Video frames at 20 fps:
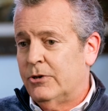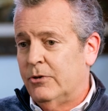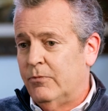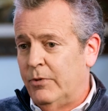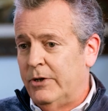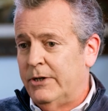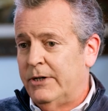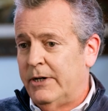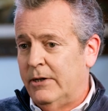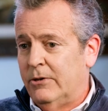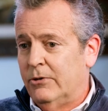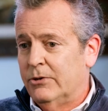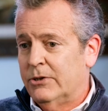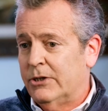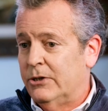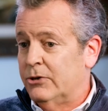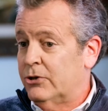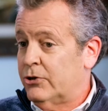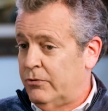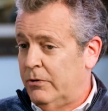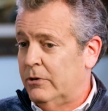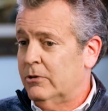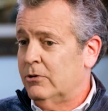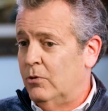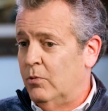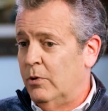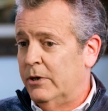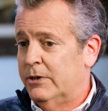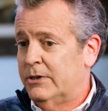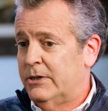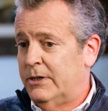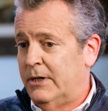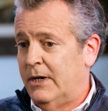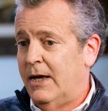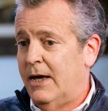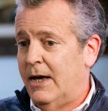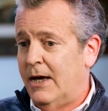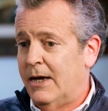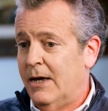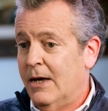that retailers can struggle with
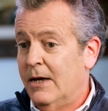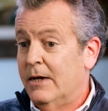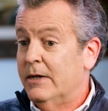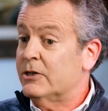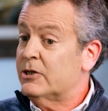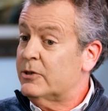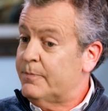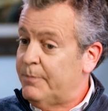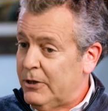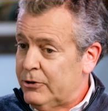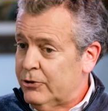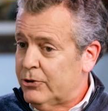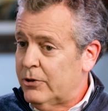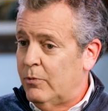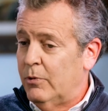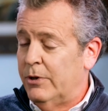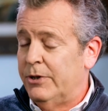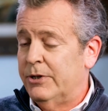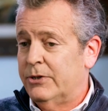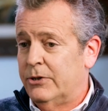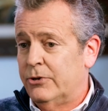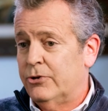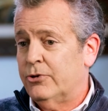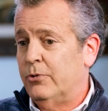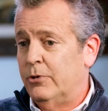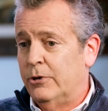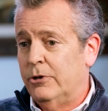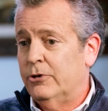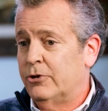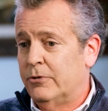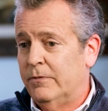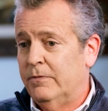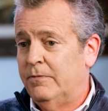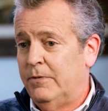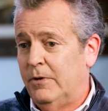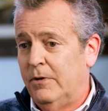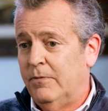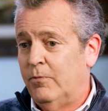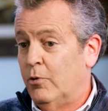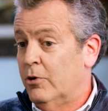today, especially when there's a shortage
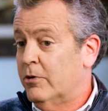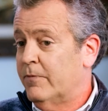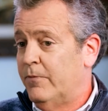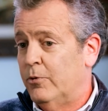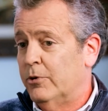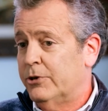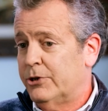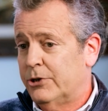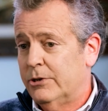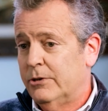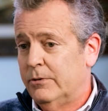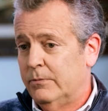of workforce.